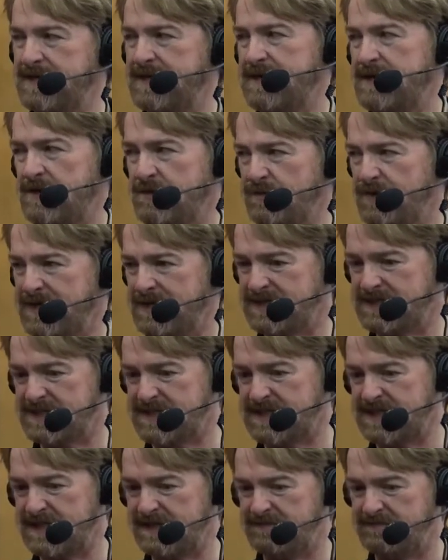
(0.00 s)
a great
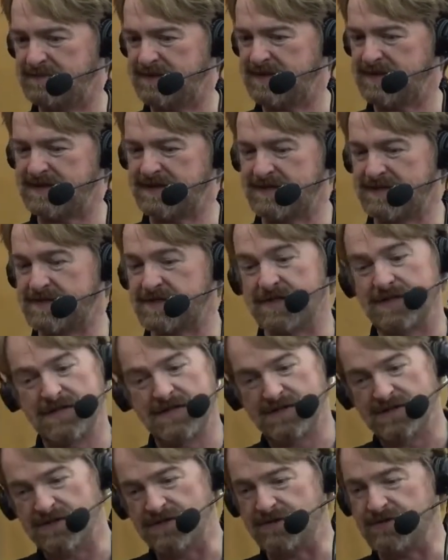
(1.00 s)
team, because
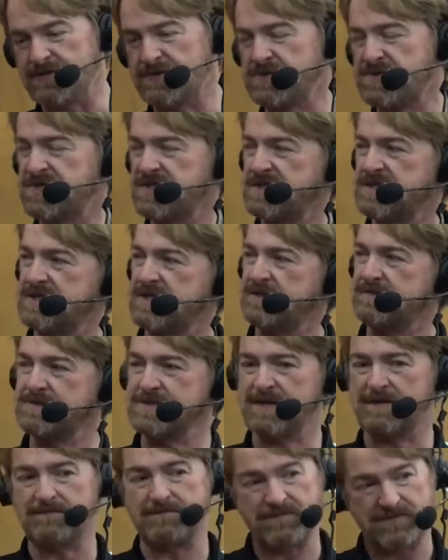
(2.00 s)
you do see teams
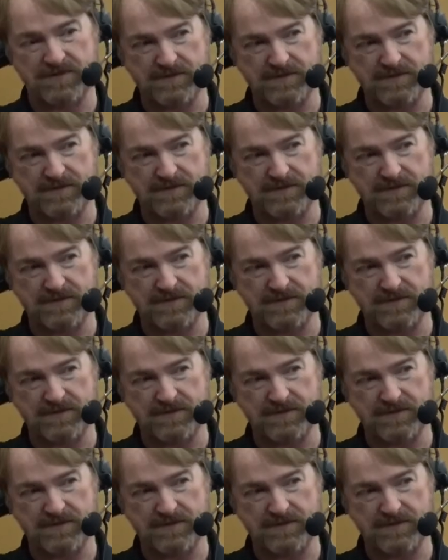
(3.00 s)
that,